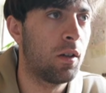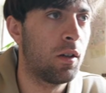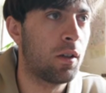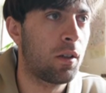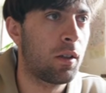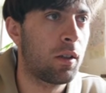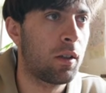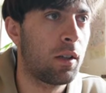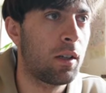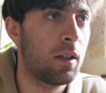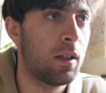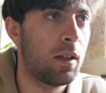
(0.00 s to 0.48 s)

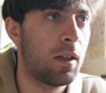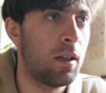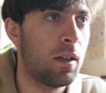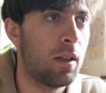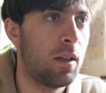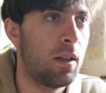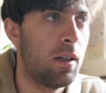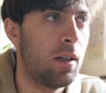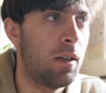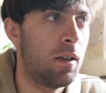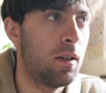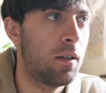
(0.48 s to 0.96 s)

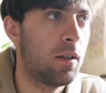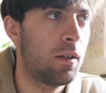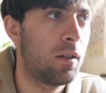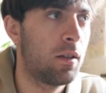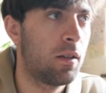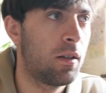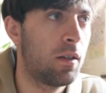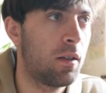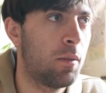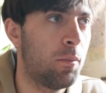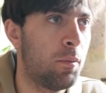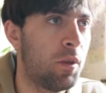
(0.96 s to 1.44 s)
Okay.
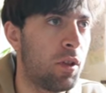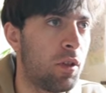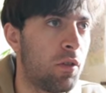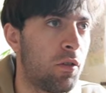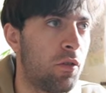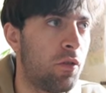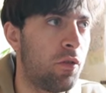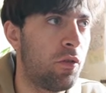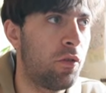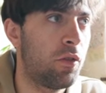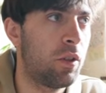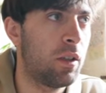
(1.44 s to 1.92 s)
Bit of
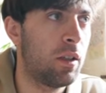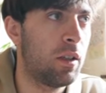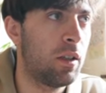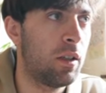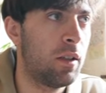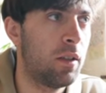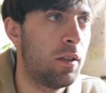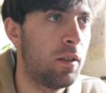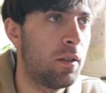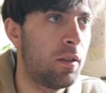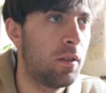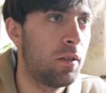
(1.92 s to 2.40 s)
a
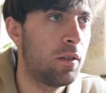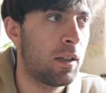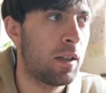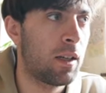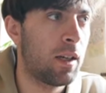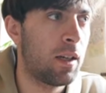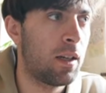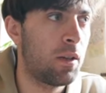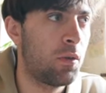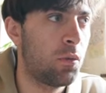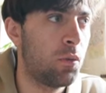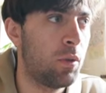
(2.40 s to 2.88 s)
fill-in.
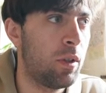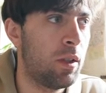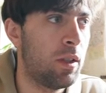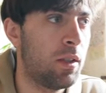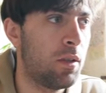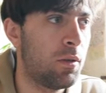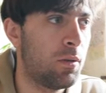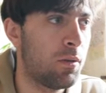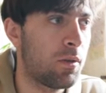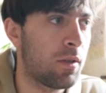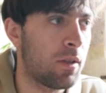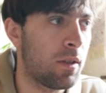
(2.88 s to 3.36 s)
Can we
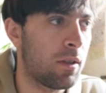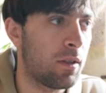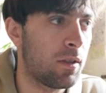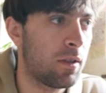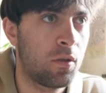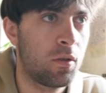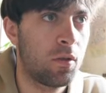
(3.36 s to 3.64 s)
use it?